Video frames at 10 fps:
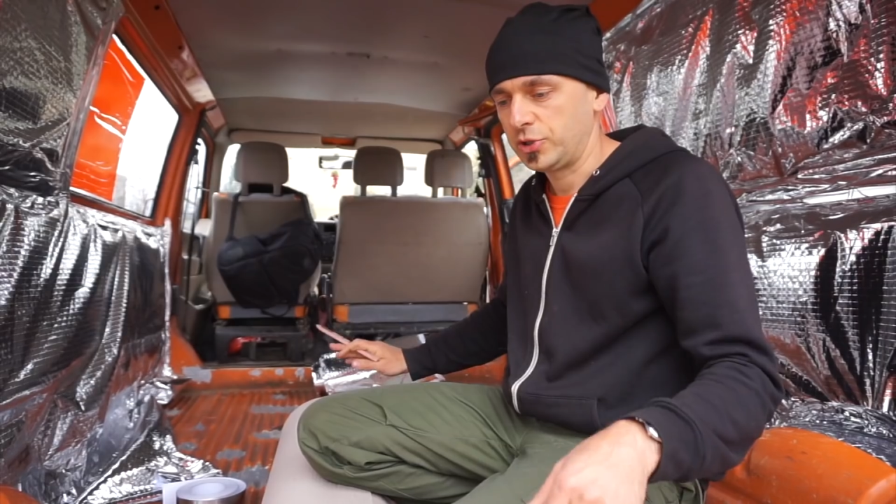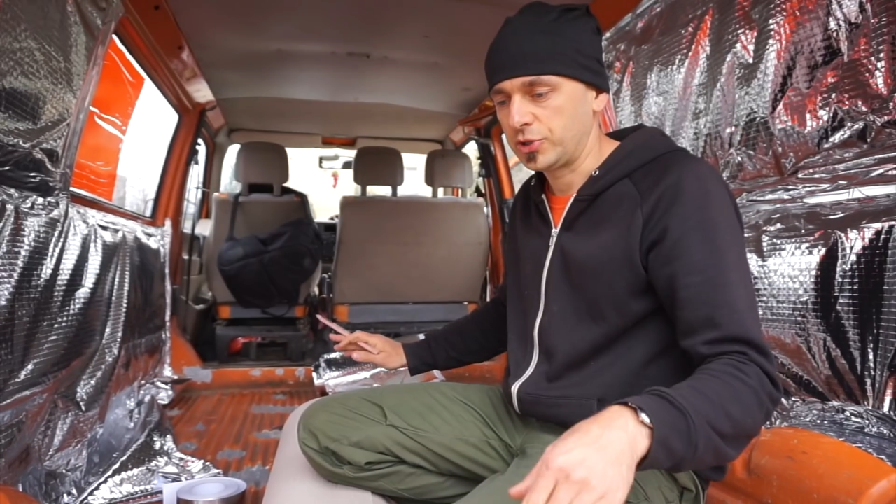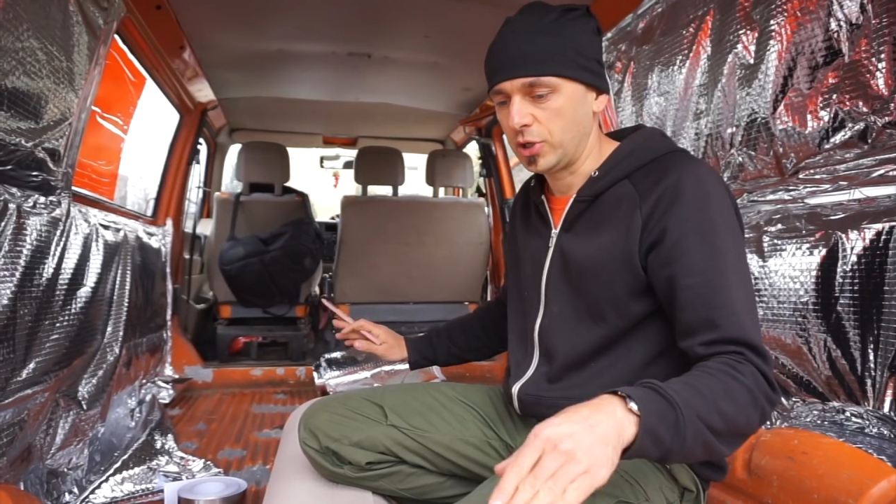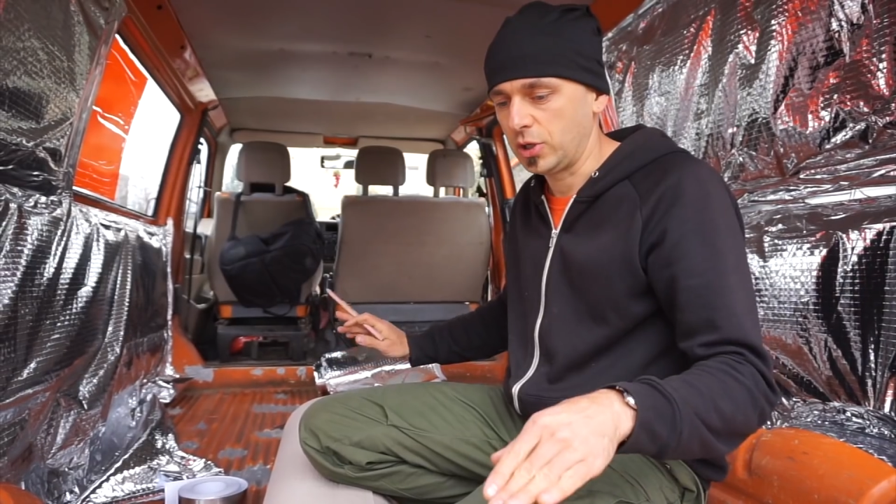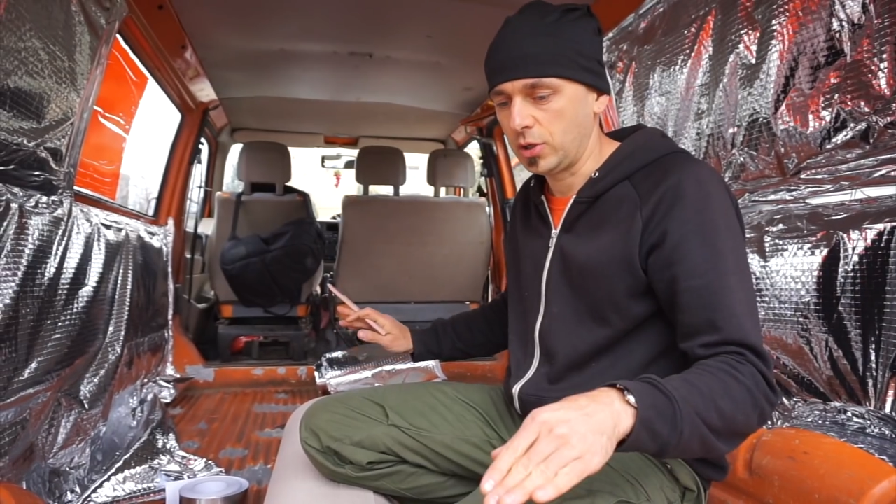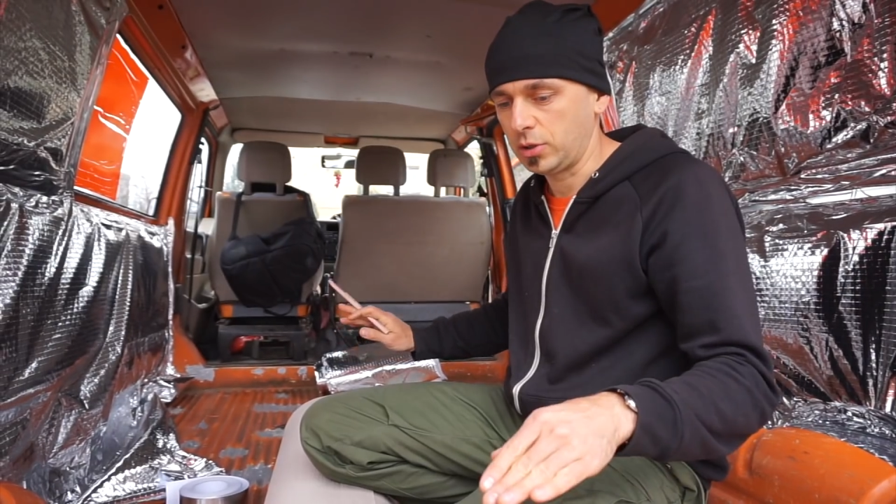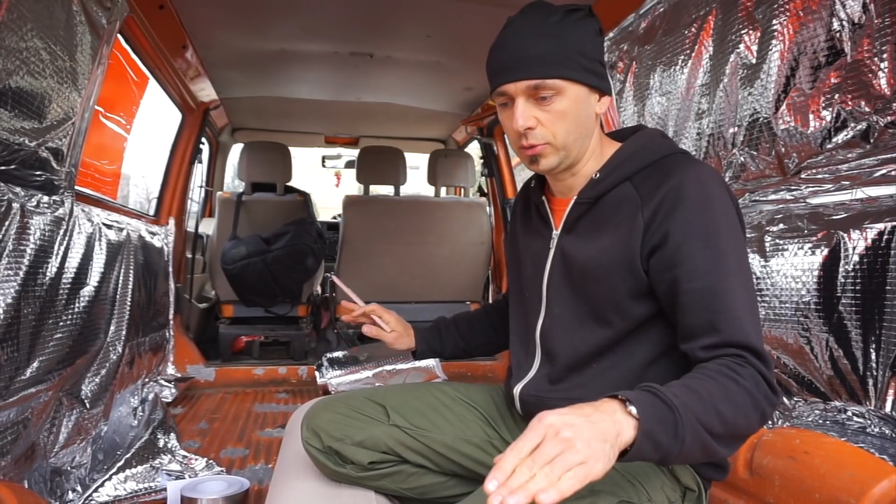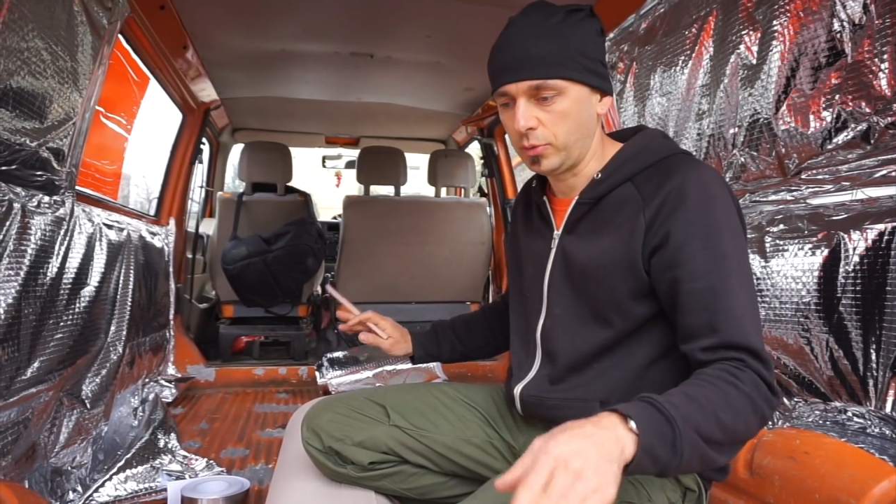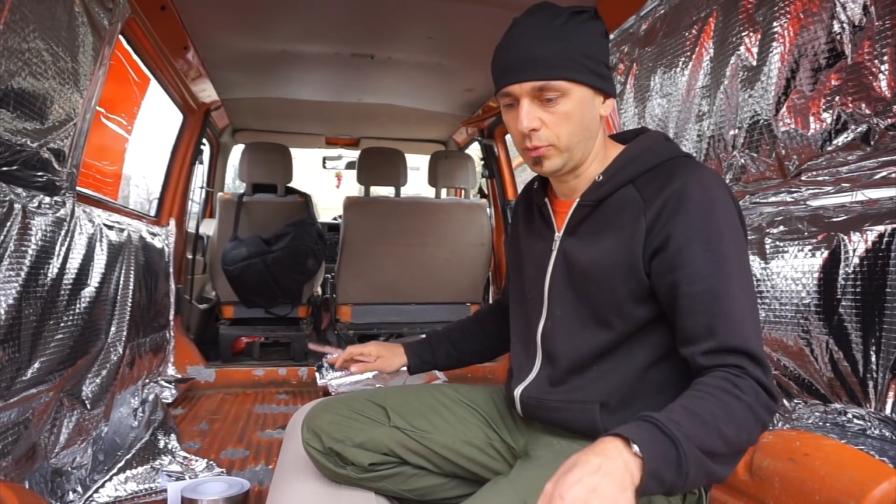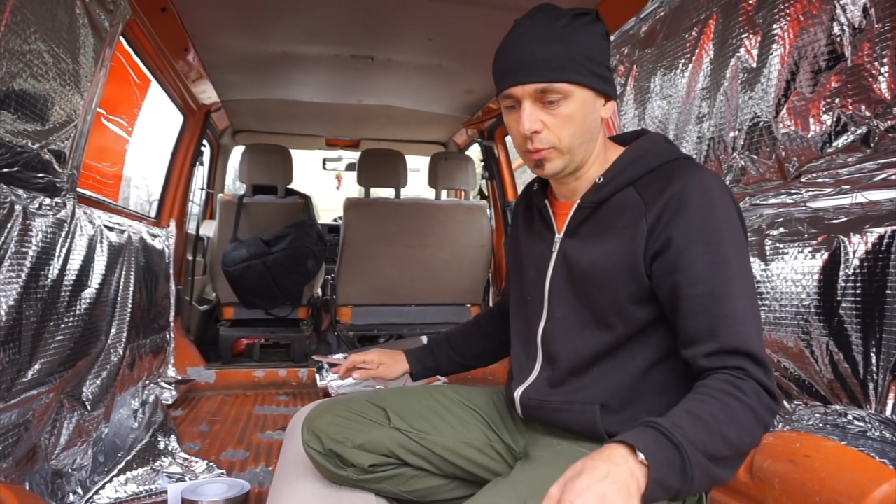So
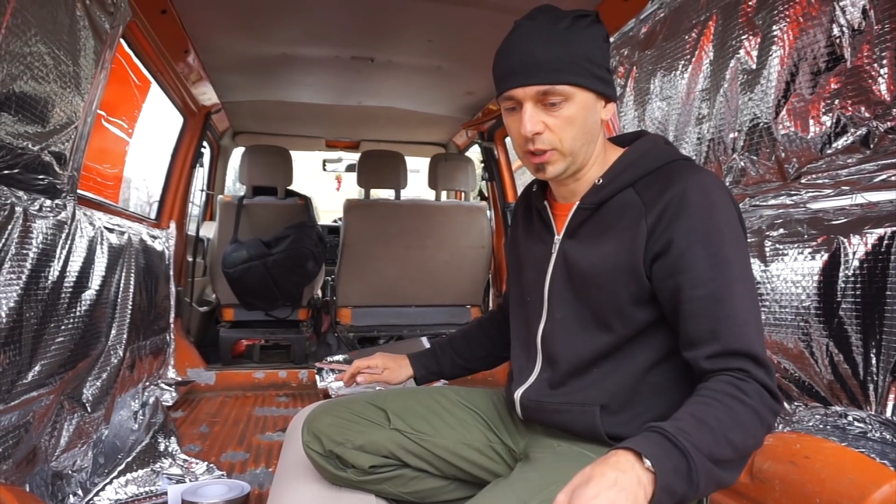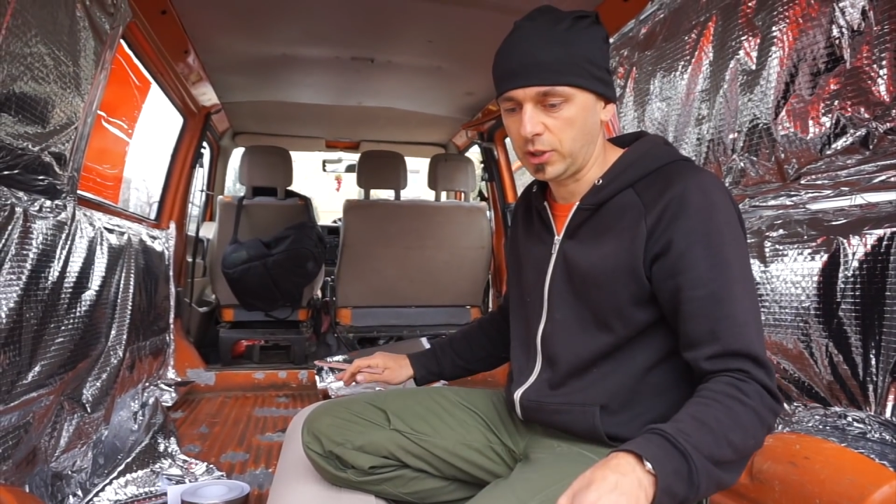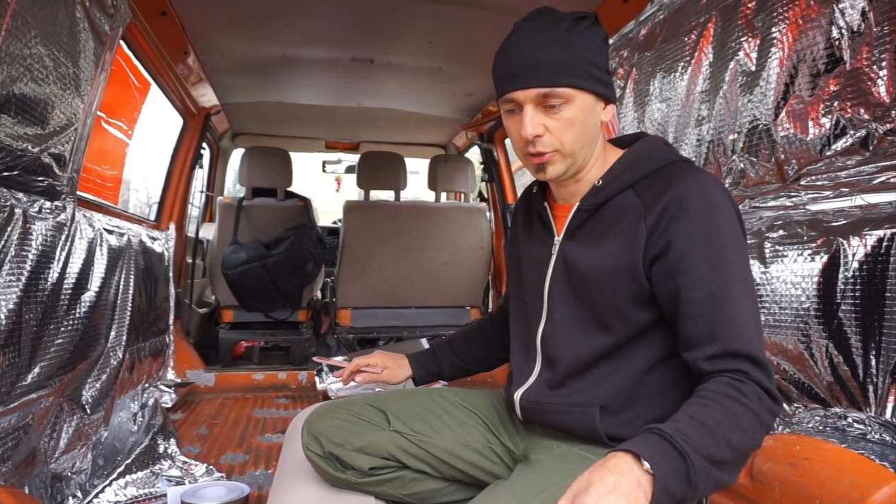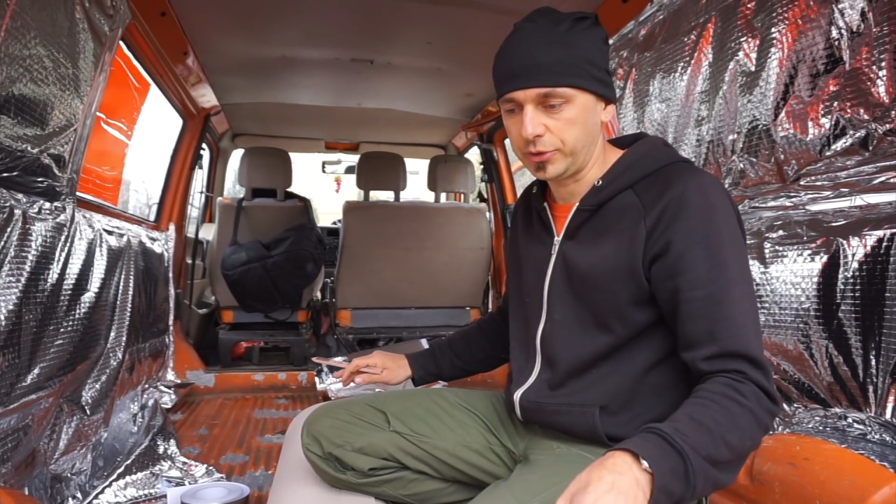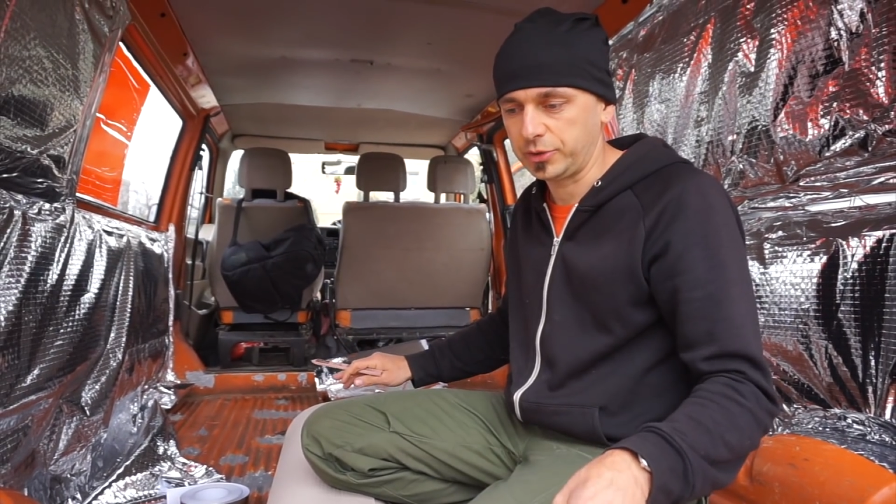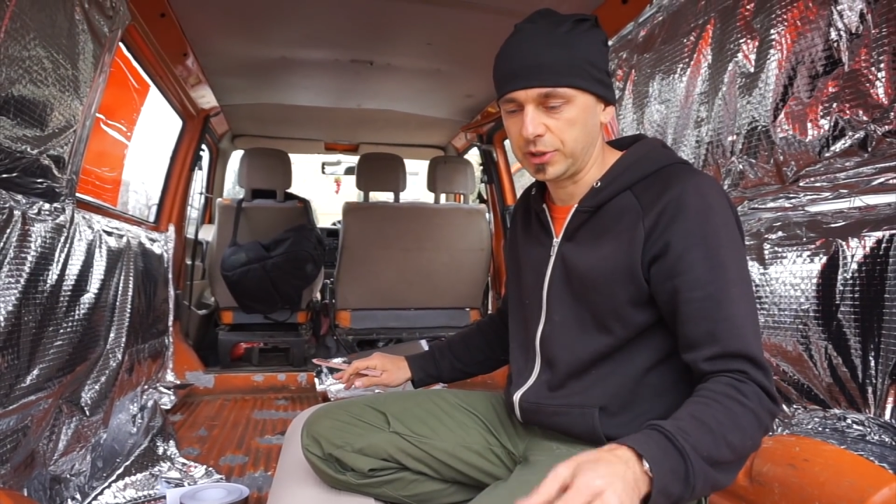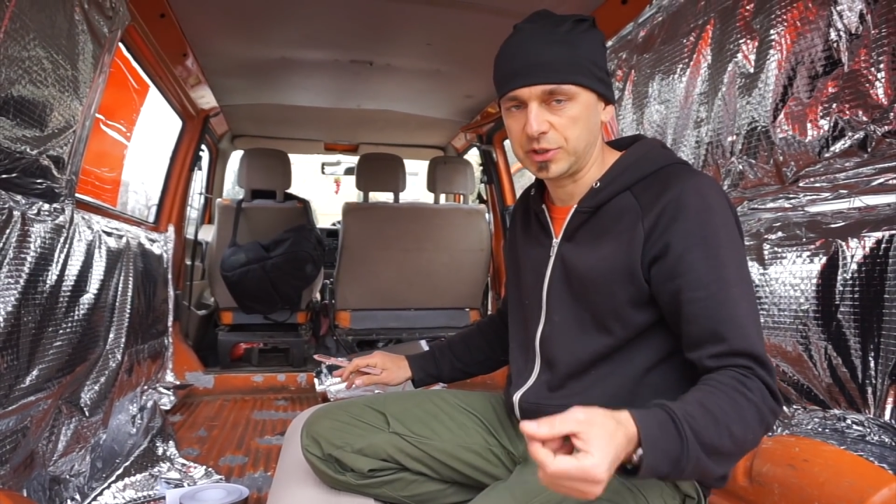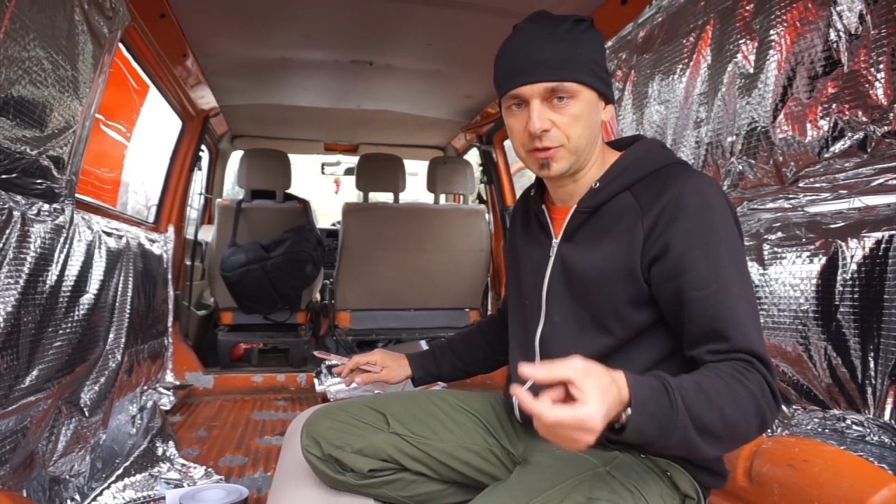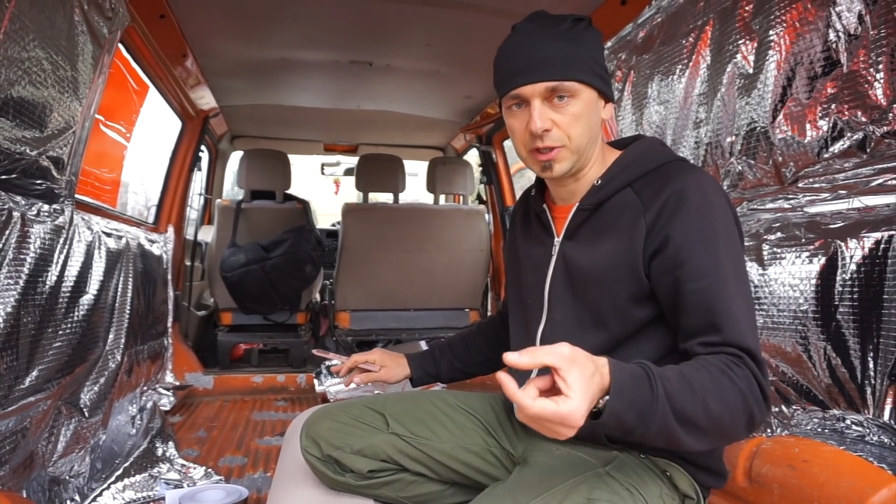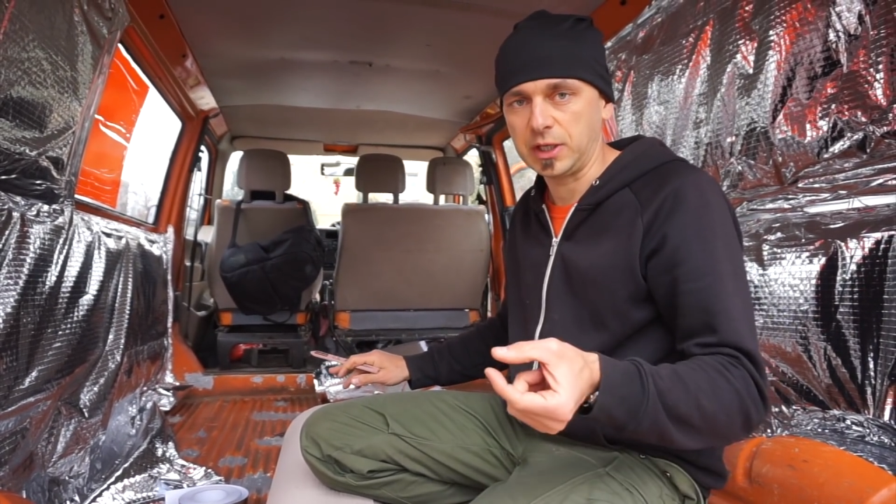we got this
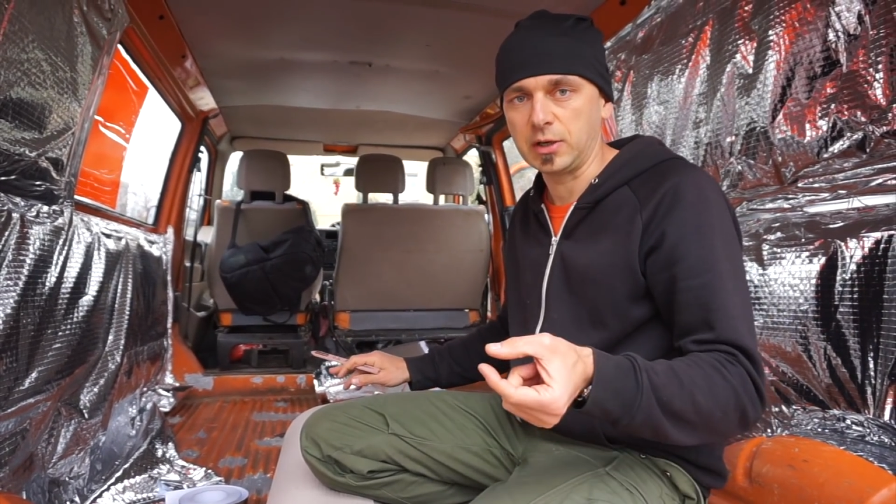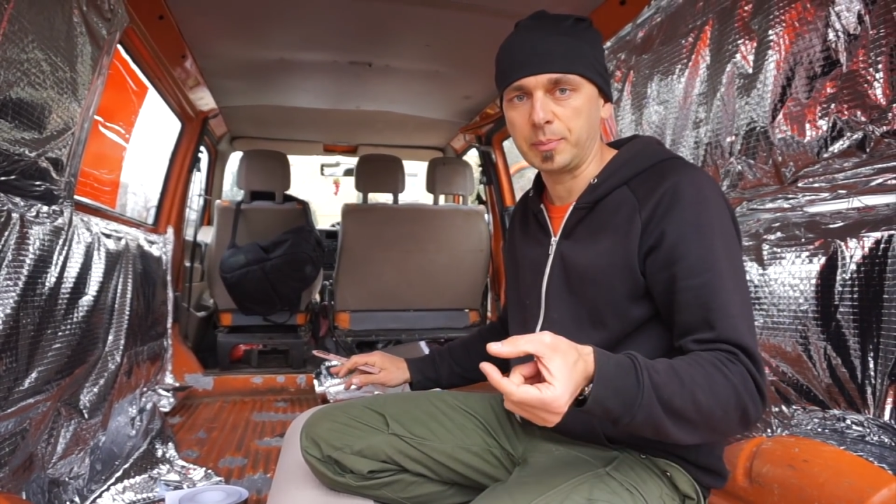thicker